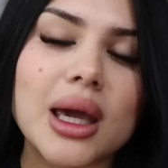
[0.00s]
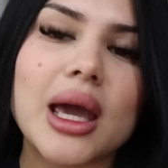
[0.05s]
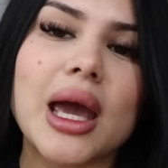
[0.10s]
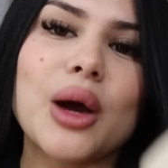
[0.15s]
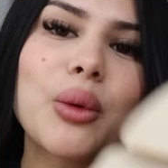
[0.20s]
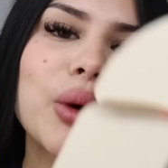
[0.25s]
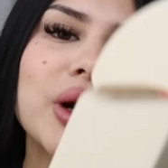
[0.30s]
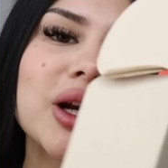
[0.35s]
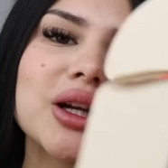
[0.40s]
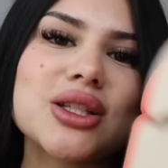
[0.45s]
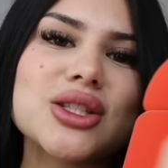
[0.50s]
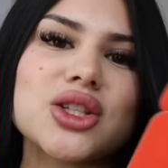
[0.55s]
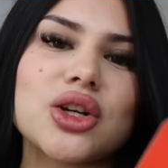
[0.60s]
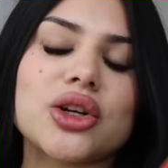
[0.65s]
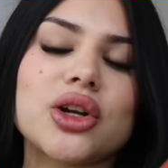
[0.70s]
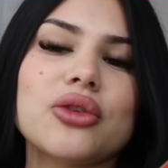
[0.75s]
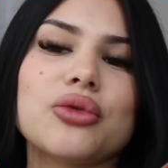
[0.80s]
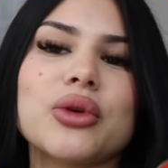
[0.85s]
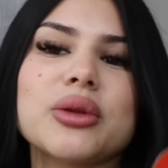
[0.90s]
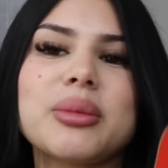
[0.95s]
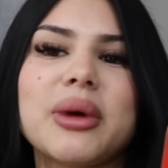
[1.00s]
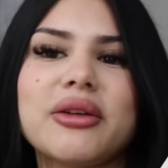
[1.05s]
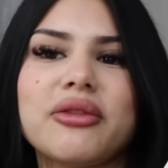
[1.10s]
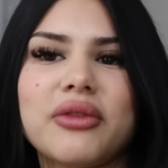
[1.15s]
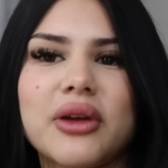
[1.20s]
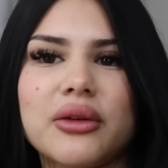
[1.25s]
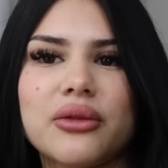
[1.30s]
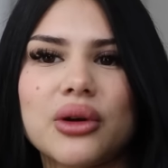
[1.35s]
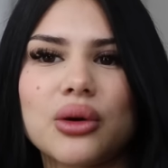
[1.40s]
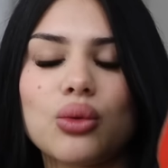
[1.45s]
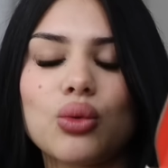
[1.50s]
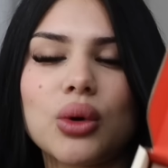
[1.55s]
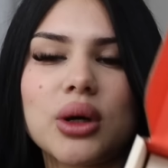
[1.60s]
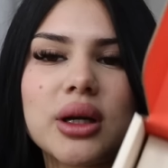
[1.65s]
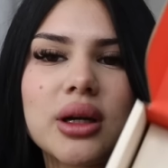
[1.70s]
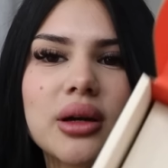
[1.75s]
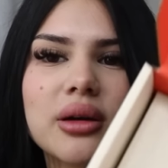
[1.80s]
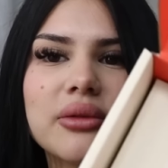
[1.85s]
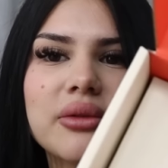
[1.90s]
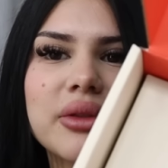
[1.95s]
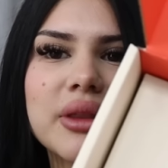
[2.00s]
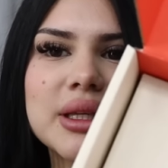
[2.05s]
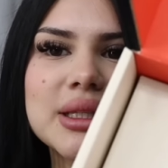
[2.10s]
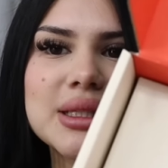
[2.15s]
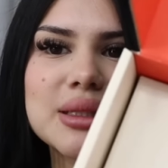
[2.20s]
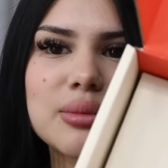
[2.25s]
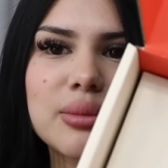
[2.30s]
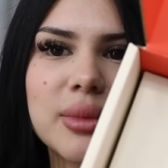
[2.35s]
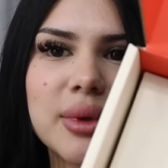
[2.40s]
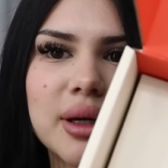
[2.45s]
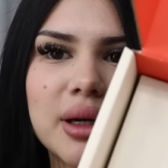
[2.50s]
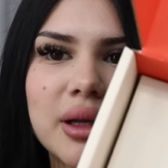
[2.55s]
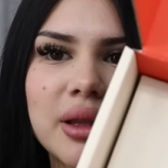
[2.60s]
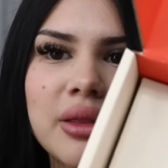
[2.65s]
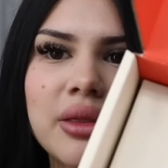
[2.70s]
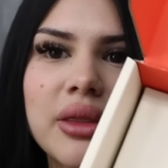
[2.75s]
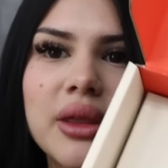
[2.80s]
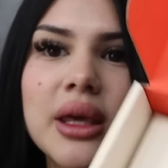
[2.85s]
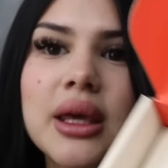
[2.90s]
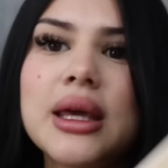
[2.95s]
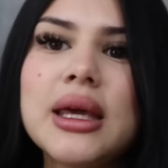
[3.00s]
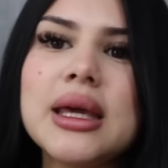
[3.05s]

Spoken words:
And we're gonna start off with my favorite one of this month.